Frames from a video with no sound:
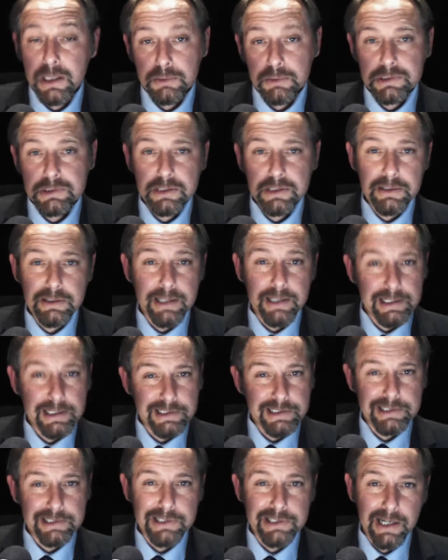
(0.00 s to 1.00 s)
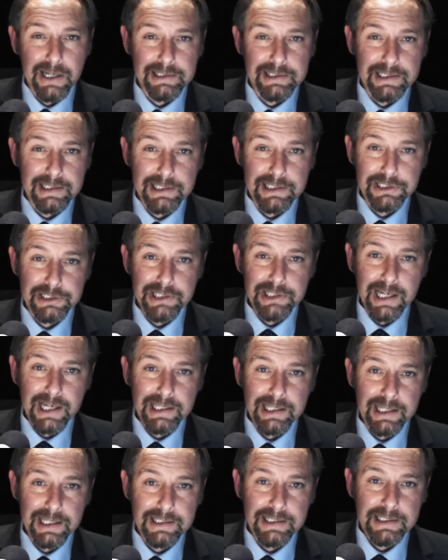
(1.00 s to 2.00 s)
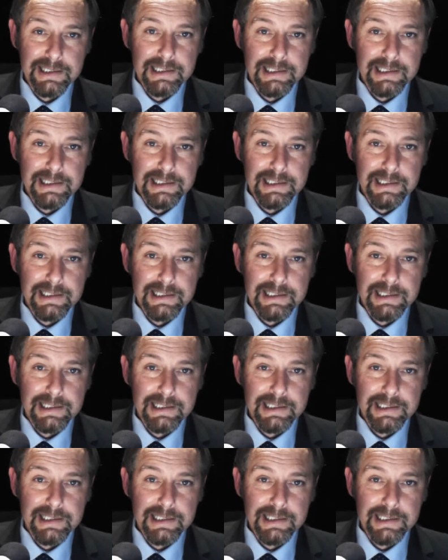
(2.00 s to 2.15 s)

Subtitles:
which are looking decidedly shaky.